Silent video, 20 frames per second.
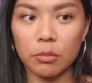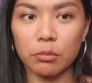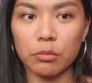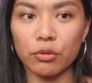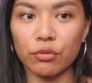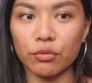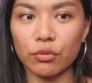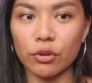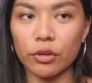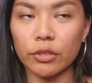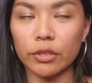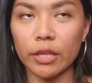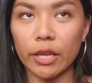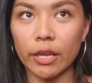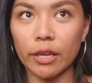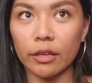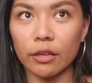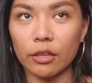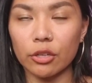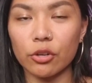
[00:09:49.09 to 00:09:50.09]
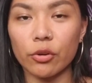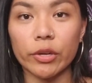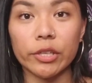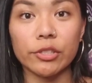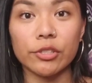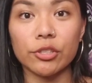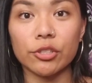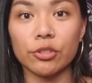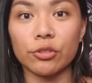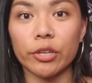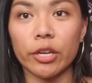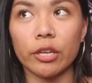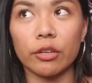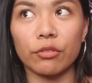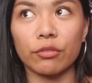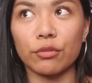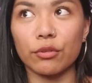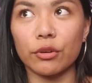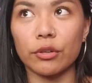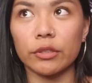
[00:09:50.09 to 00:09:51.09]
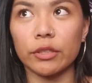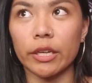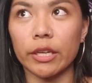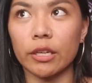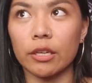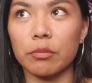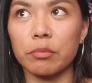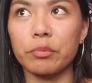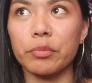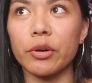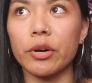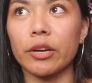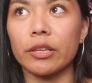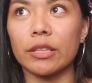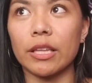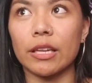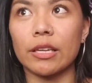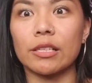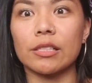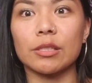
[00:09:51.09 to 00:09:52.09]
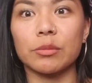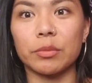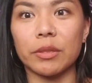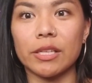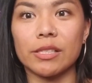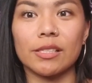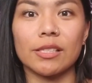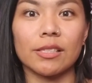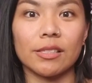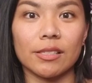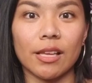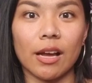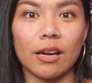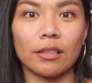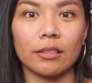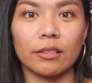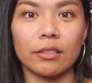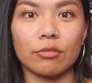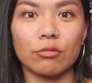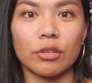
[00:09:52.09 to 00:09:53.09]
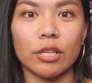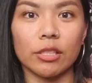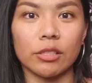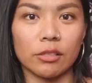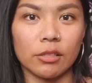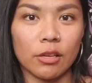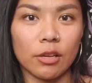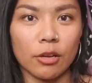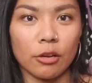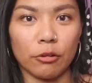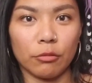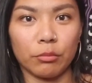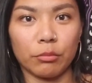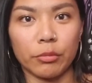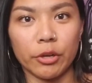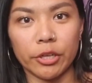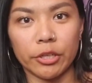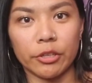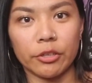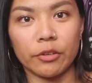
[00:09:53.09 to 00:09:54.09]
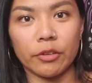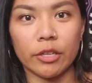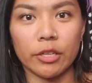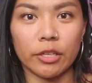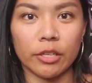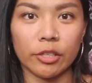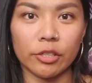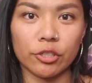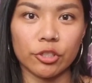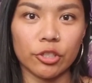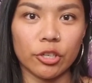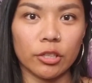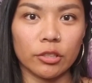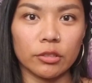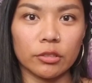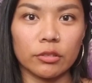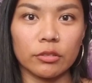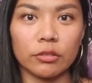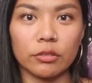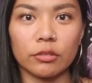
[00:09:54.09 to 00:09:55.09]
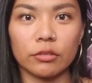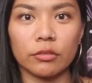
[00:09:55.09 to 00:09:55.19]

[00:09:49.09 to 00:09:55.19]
before like going straight for like a book that explains exactly what Mercury conjunct